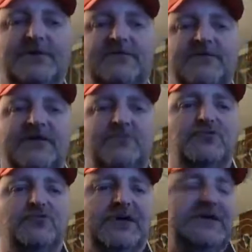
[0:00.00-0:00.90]
It's like
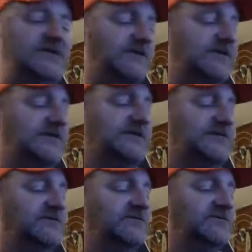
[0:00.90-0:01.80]
I'm drained today.
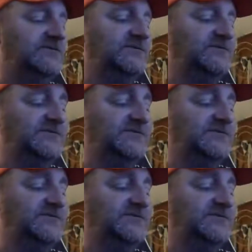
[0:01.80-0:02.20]
I